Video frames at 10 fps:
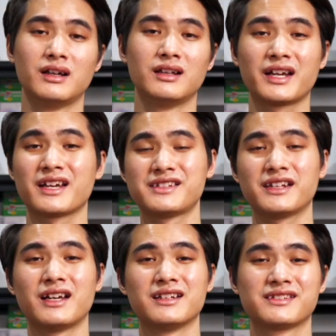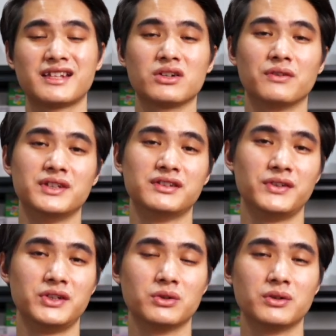Like I said at the start of this
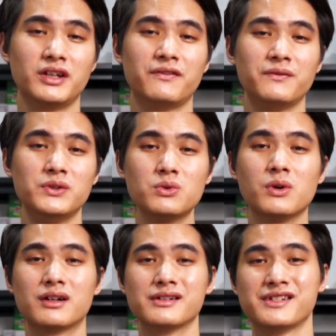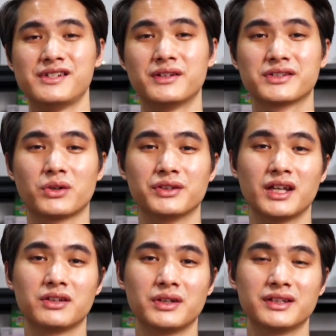video, if you are a serious
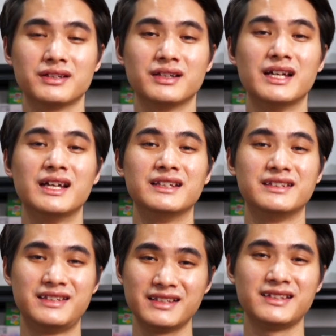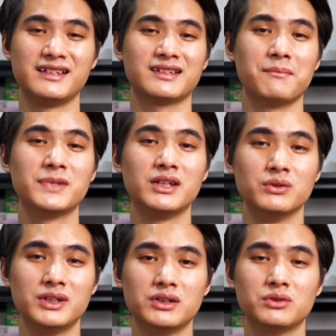content creator, this is something you
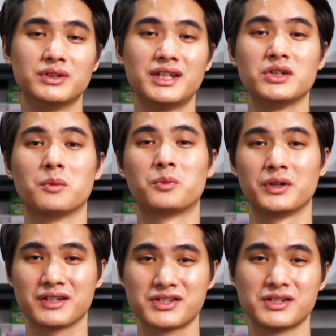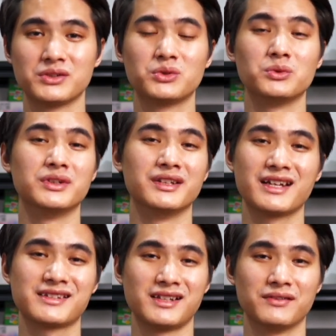need to take your production to the
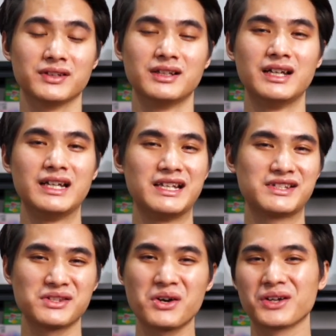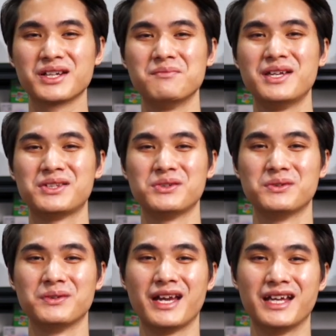next level. It's not gonna make
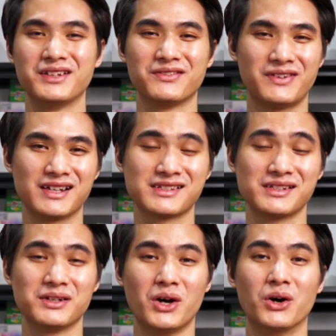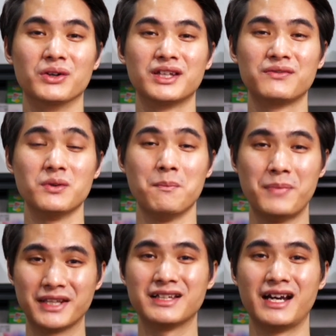you edit faster or give you
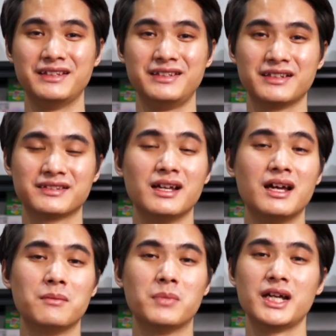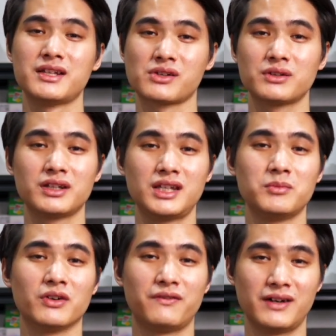better ideas, but it's going to keep
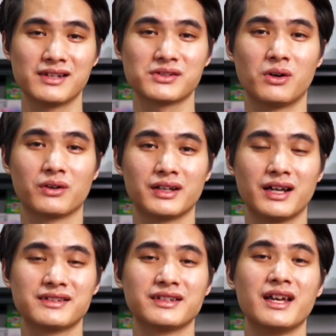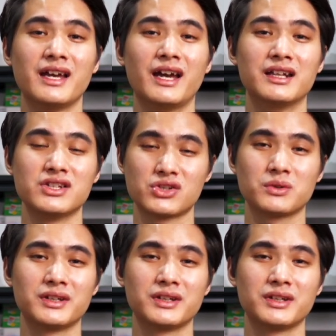your files organized and ensure